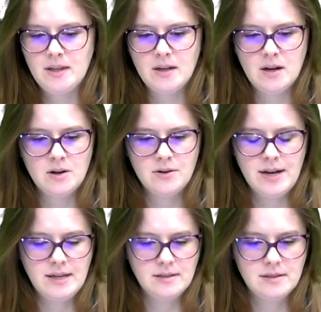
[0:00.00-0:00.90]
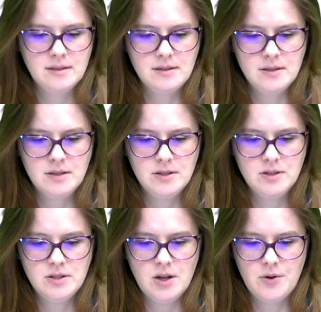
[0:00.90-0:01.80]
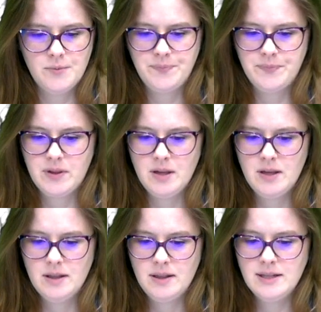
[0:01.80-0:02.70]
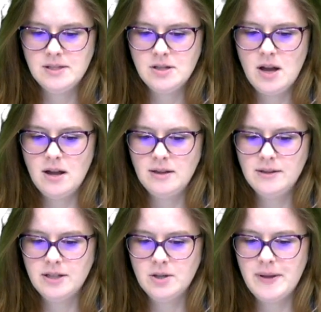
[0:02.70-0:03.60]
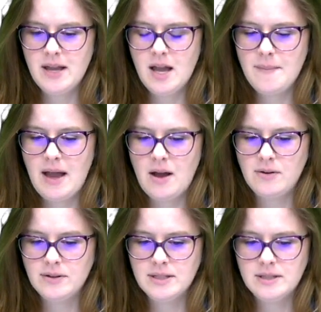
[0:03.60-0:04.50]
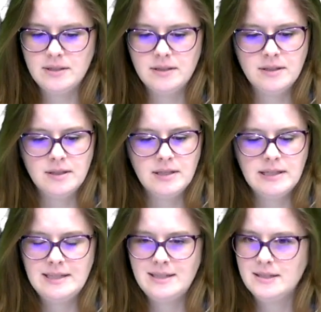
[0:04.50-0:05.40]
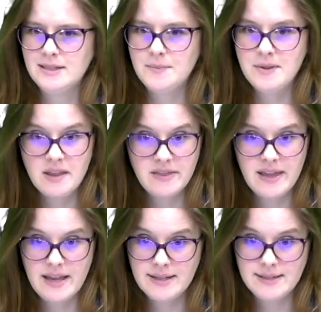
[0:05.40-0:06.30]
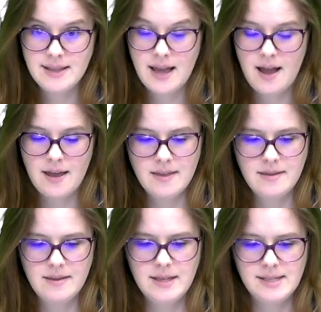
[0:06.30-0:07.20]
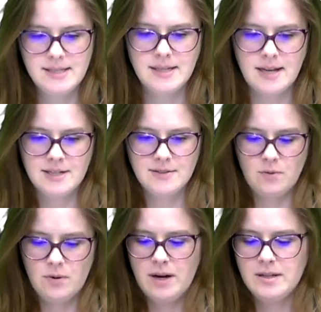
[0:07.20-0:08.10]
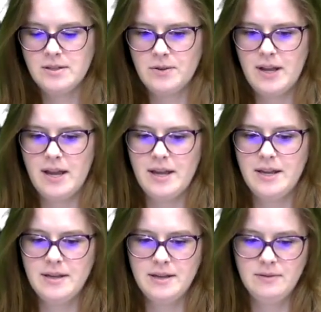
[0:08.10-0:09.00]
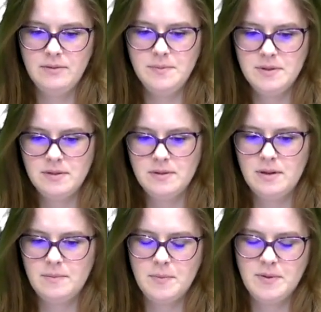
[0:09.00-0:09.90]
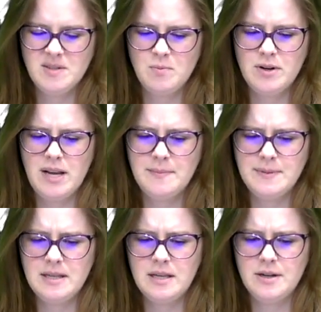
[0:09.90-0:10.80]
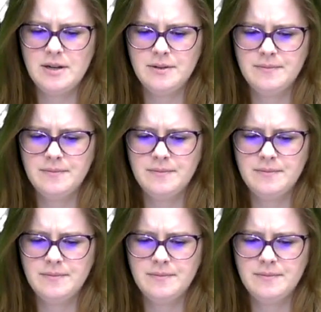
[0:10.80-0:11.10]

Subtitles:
All right. So let's talk a little bit about some of the things that this does for us, okay? Oops. I'm going to put some more names in here.